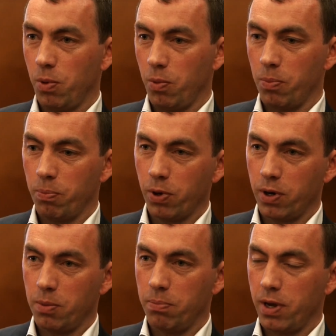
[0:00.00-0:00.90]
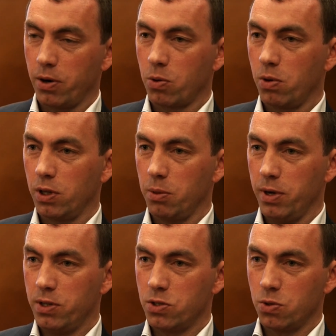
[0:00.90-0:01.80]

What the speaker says: but we're putting in better quality bids.